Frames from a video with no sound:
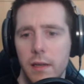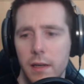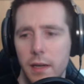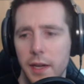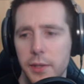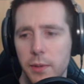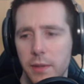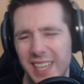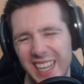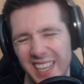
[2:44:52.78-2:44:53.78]
Nah, I
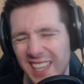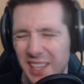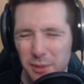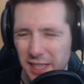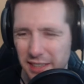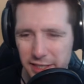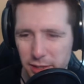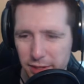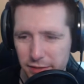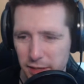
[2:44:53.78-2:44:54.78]
don't want to give it. You
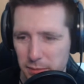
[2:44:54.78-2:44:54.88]
have good